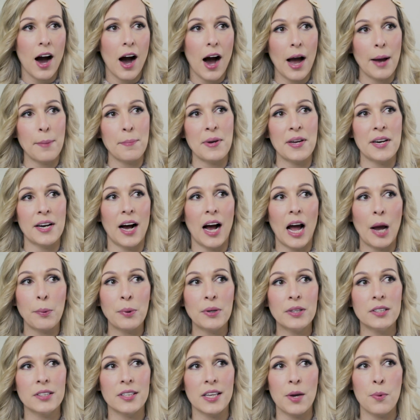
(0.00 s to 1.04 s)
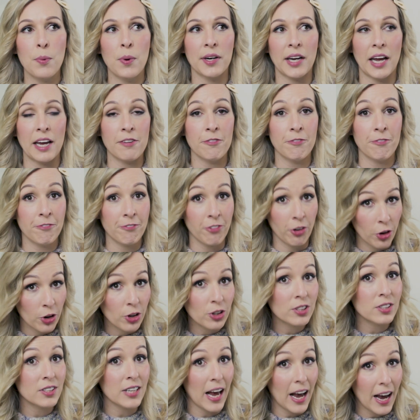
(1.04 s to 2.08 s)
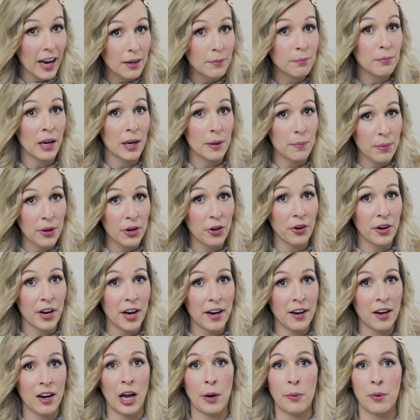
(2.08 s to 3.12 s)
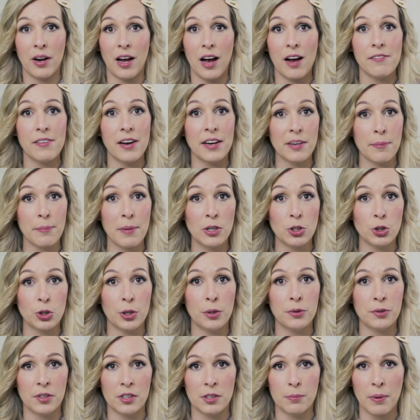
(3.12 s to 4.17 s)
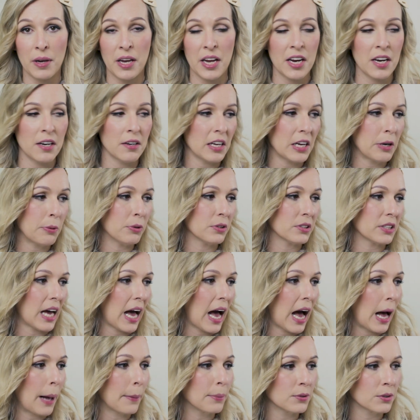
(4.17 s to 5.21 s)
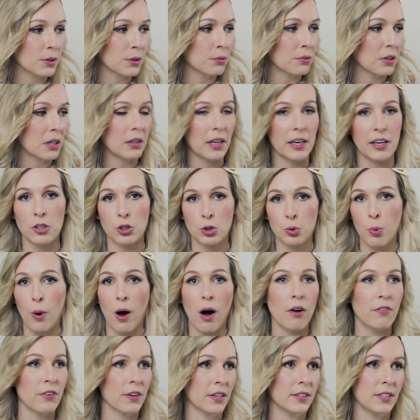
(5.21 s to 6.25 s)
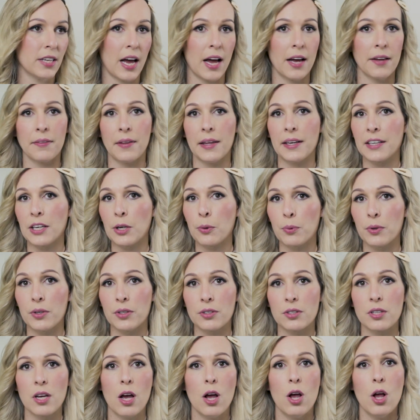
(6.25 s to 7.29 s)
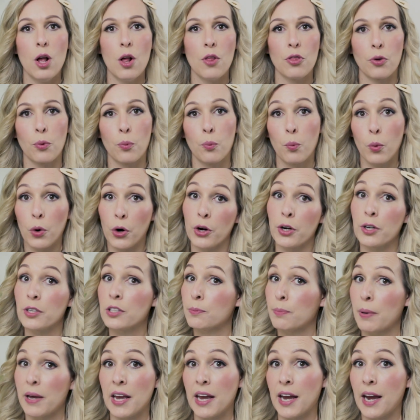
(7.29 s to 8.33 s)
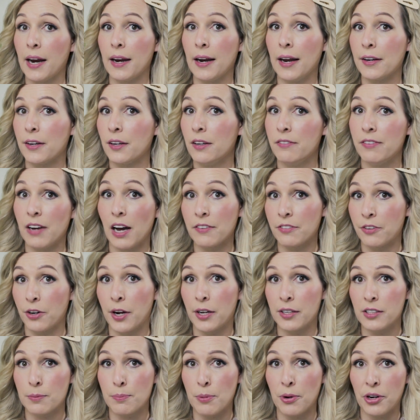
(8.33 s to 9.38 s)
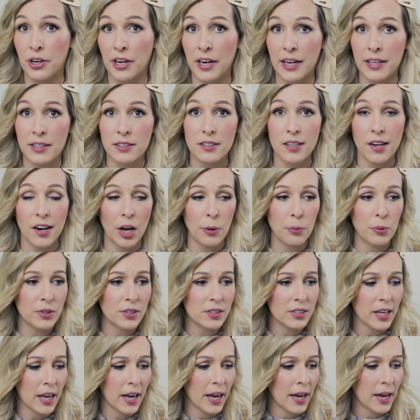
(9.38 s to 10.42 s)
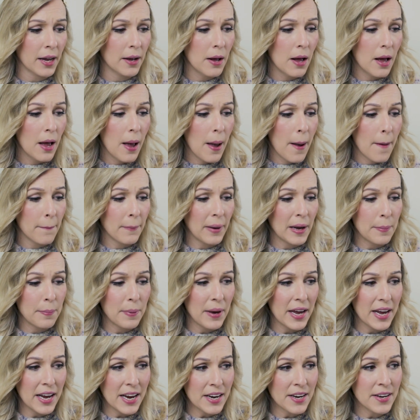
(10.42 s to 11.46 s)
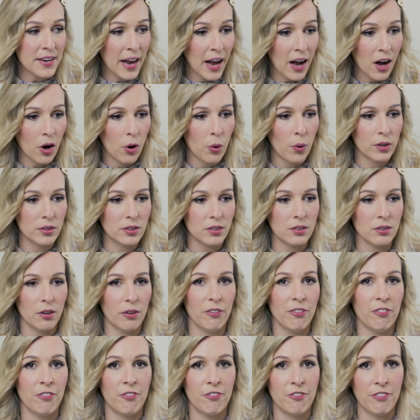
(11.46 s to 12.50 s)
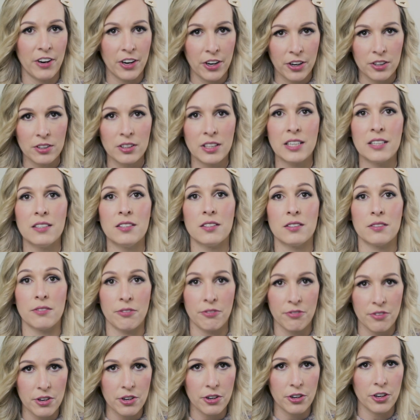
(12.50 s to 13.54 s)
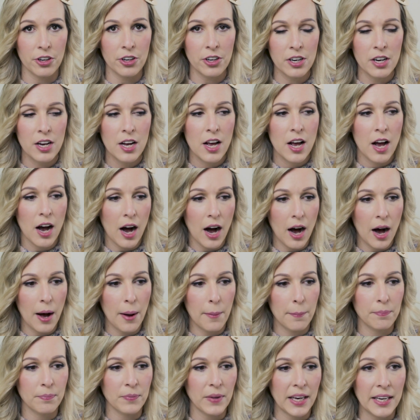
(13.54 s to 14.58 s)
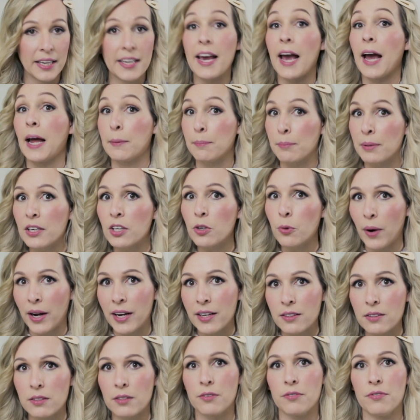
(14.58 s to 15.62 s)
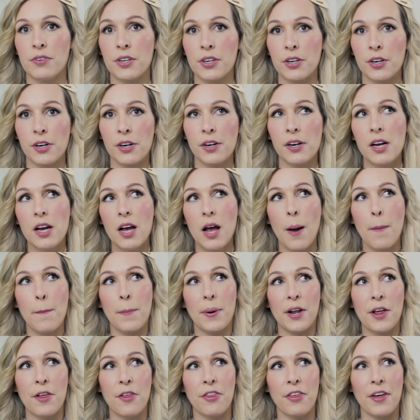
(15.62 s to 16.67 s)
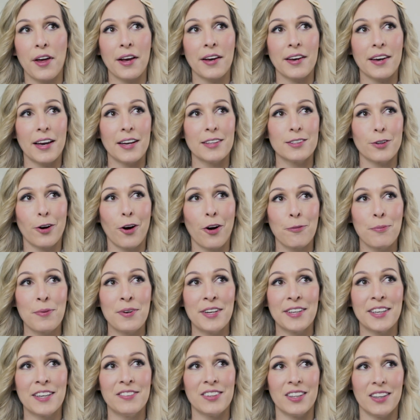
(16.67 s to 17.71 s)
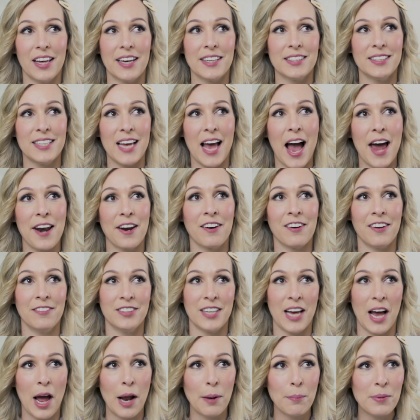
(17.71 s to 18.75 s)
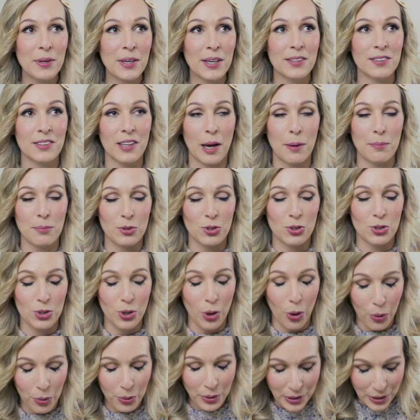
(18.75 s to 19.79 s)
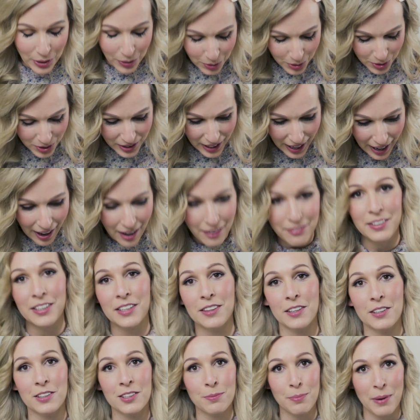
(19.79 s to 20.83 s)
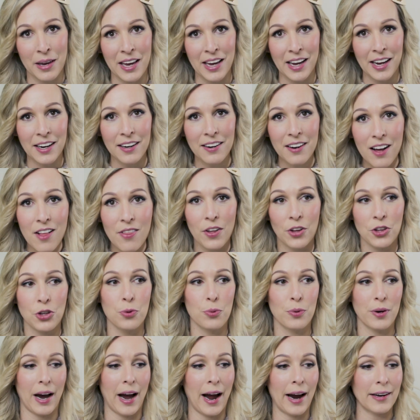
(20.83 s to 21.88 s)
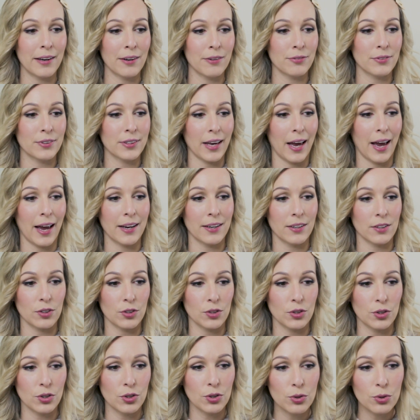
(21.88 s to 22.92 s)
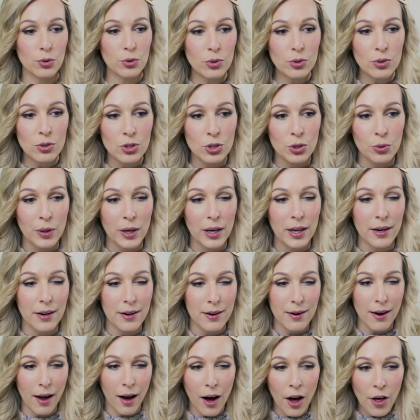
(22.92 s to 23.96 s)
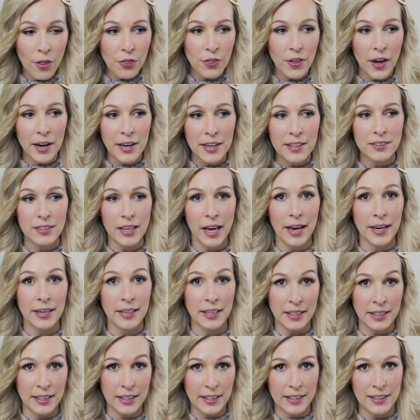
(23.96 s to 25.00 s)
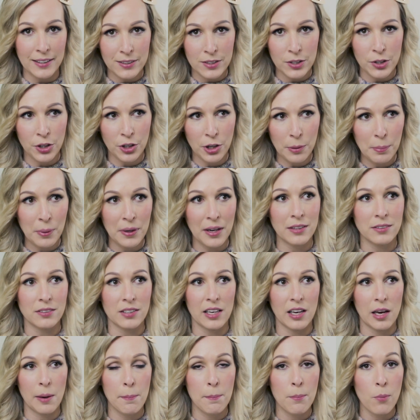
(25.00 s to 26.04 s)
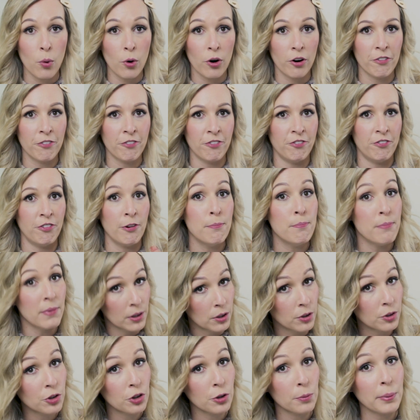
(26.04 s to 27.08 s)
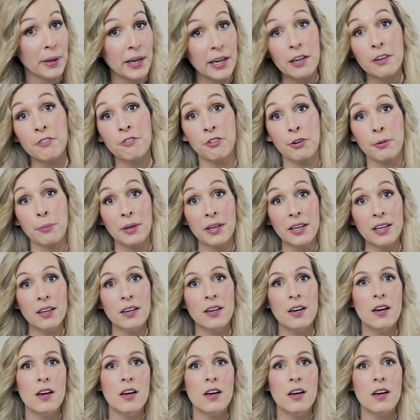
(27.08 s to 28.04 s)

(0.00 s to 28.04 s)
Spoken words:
I mean, I would say when I first had my period and I would have endometriosis pain, it was absolutely like 12 out of 10. Like it was the worst pain I could have ever experienced. And I would say my pain now is still fairly severe. It can be quite severe, but I think it's hard for me to give it like 10 out of 10 because I'm so used to having this pain that you kind of get used to it. Not that it's any easier, but it's like a more familiar pain for me.